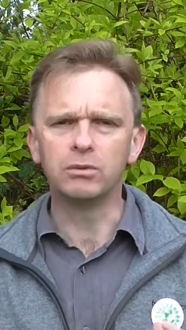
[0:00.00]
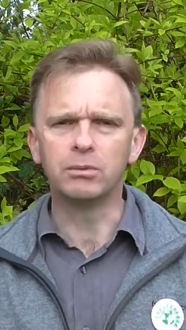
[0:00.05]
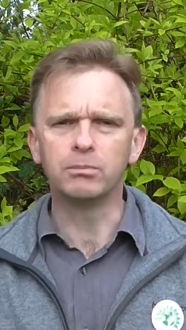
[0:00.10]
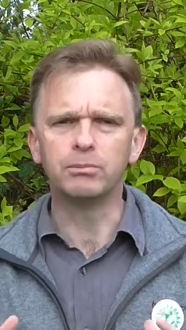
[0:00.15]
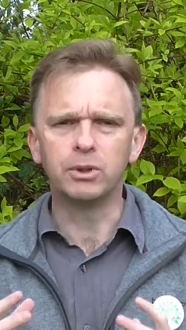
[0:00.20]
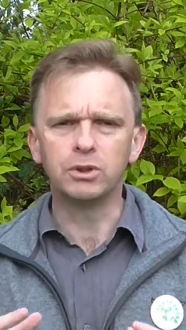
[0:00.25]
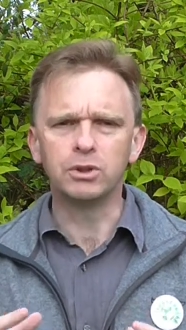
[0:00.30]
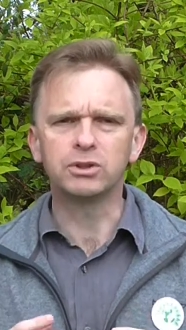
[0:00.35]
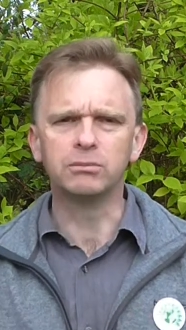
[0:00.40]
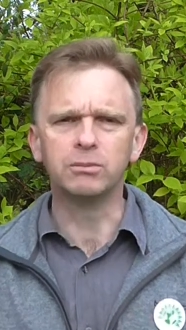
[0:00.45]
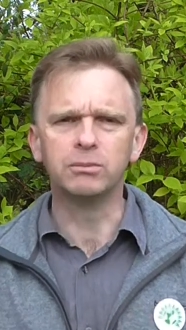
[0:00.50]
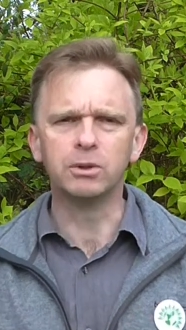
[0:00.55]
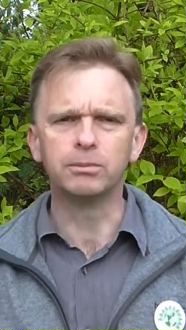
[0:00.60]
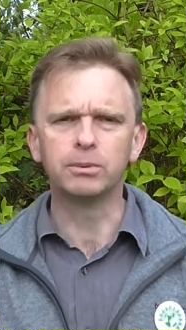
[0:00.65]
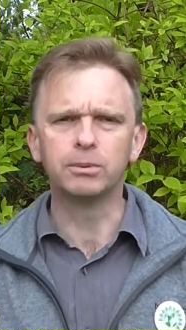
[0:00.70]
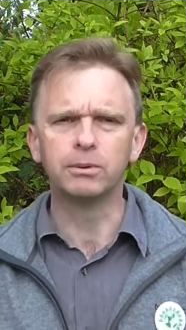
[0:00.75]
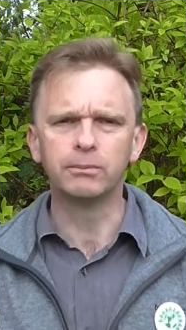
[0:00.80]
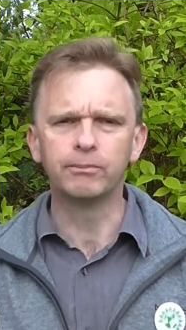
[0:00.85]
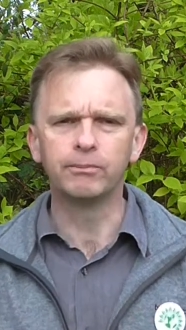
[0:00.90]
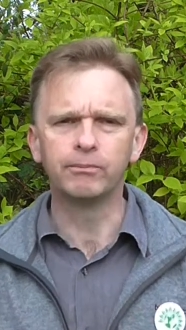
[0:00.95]
from the
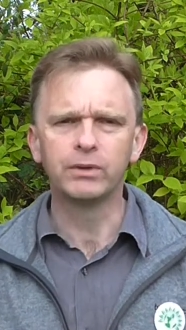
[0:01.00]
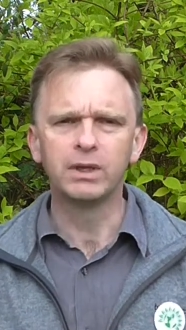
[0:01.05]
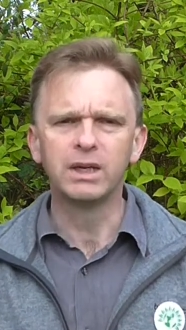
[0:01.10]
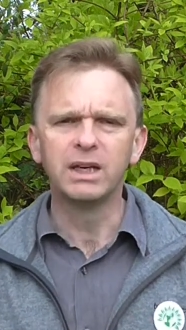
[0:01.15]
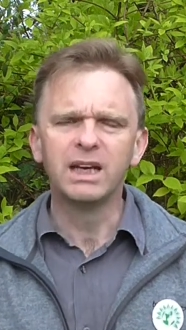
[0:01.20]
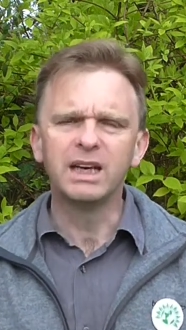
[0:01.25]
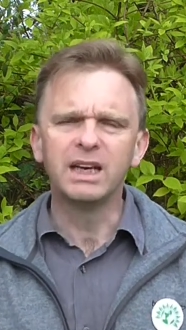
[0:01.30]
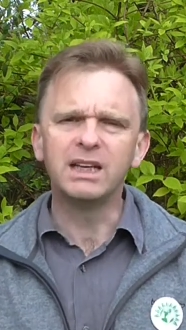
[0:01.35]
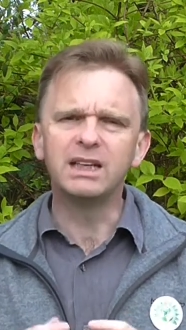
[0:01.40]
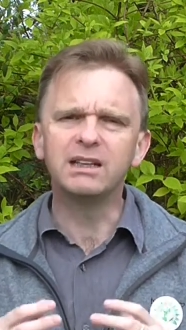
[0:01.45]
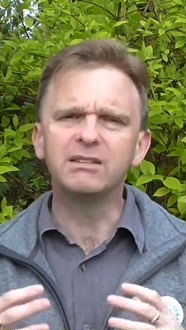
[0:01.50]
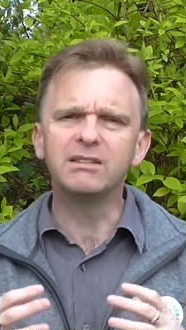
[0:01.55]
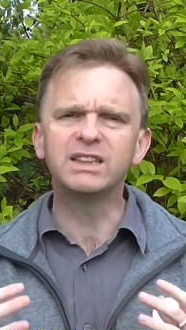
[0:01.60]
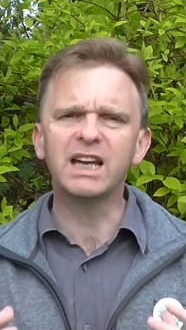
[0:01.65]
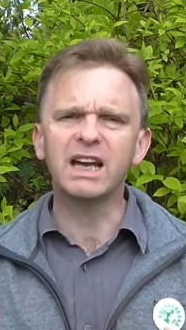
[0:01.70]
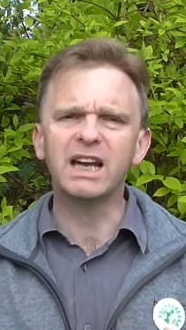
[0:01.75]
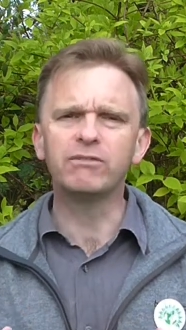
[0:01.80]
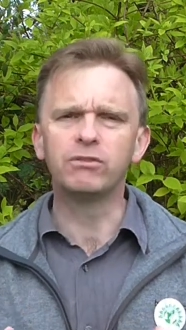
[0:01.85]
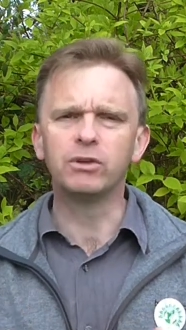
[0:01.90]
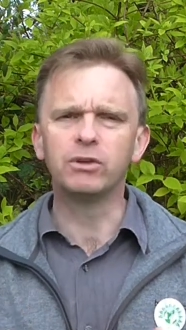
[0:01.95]
bottom up. It
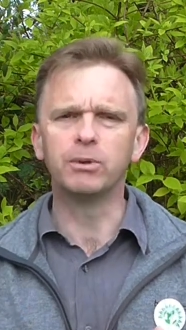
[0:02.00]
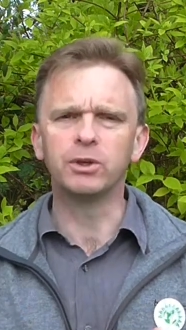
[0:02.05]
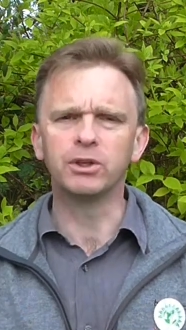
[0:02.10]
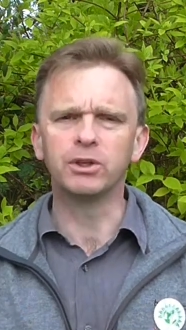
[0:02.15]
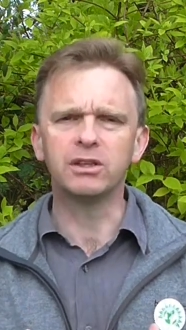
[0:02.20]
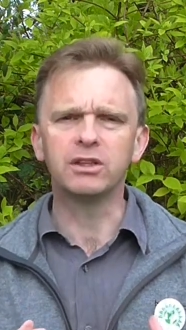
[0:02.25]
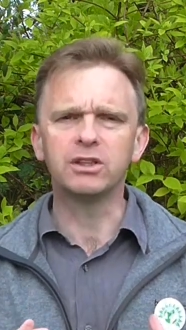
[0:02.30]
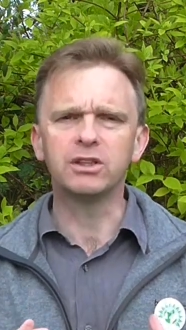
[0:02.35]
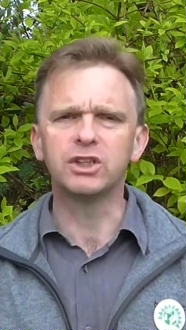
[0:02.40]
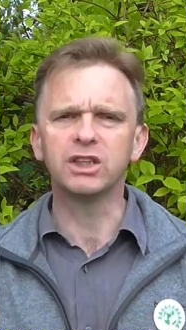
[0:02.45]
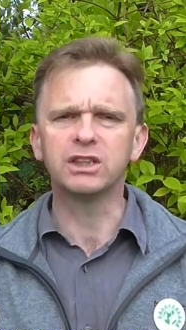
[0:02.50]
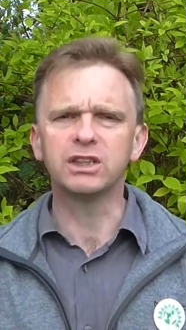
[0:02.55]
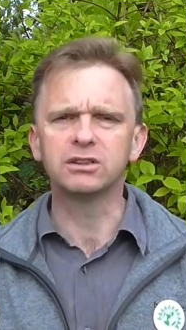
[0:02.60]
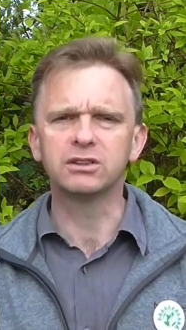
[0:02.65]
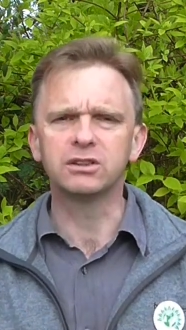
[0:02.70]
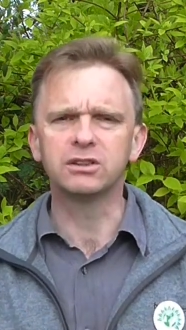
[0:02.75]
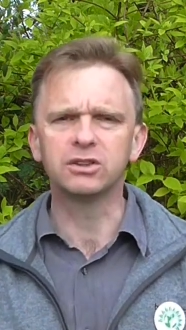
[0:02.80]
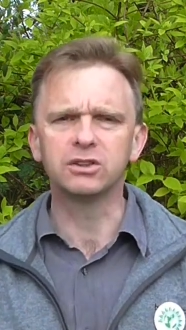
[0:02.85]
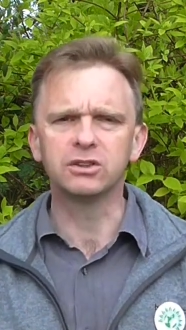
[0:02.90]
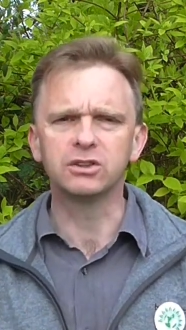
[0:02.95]
gives everybody the
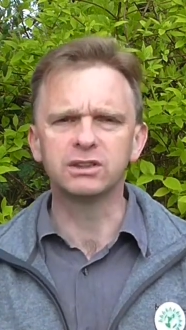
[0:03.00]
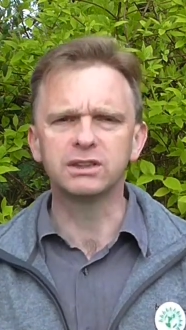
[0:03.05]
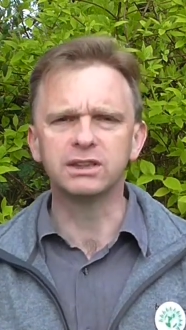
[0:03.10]
chance to